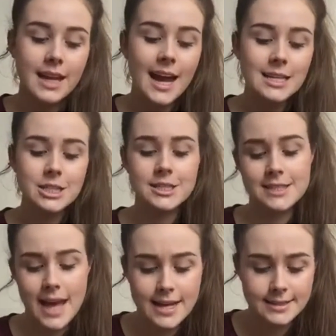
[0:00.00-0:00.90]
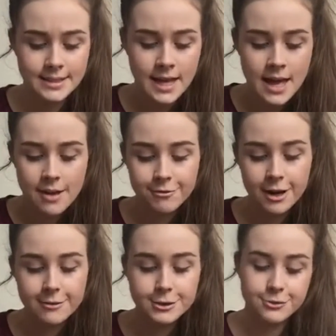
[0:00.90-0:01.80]
It actually says
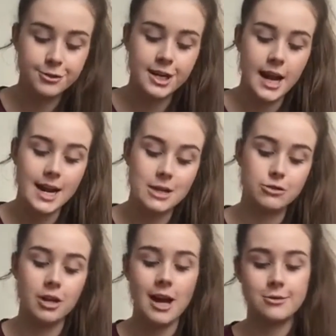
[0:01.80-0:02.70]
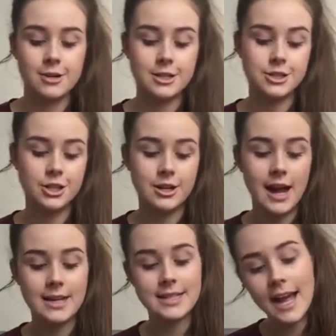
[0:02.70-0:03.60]
fragrance-free, natural hydration
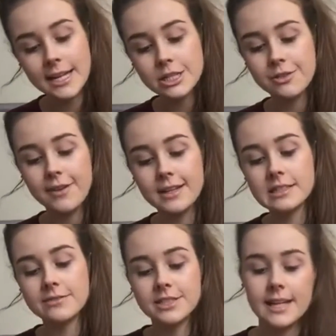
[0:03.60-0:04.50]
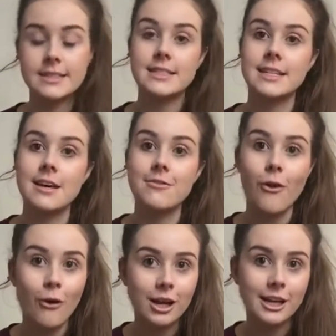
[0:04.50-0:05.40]
and age defense for sensitive,
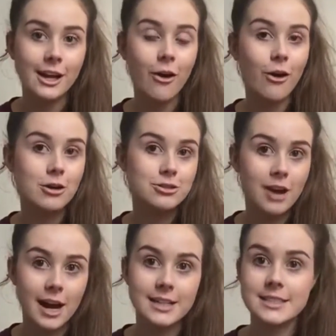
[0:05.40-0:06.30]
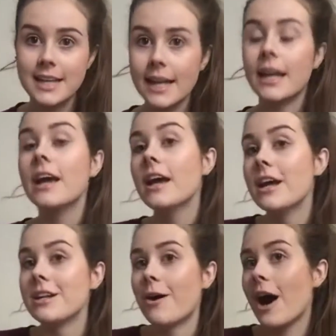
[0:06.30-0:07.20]
oily or dry skin.
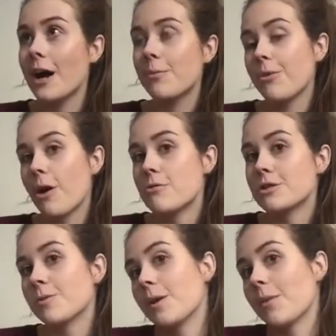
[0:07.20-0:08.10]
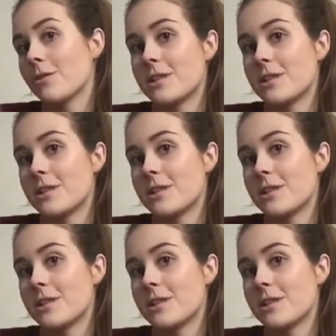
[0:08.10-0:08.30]
Now I am prone to being both